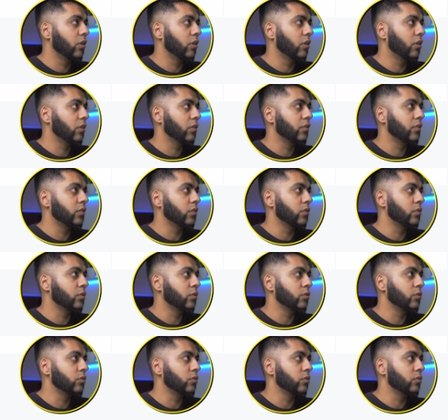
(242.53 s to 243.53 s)
are the
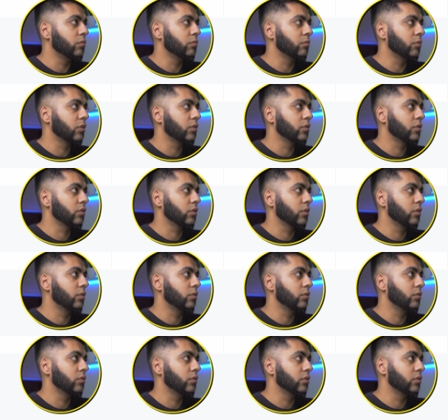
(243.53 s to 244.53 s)
new
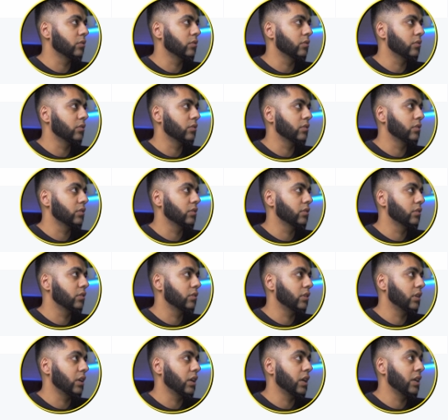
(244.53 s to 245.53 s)
monoclonal
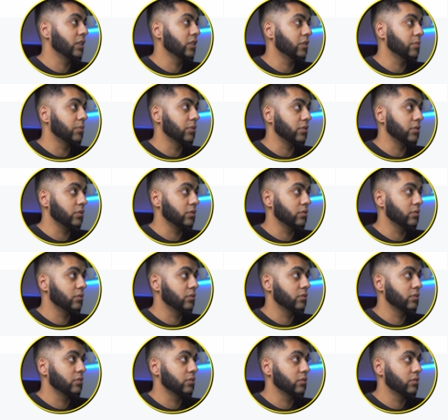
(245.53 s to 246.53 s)

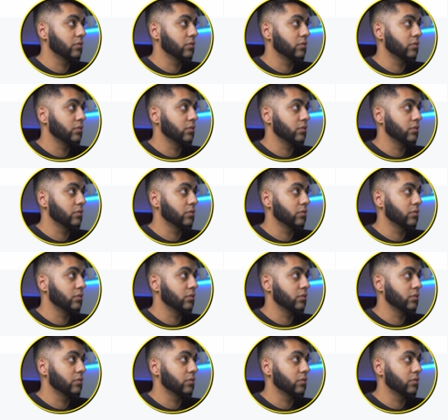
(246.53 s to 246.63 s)
antibodies?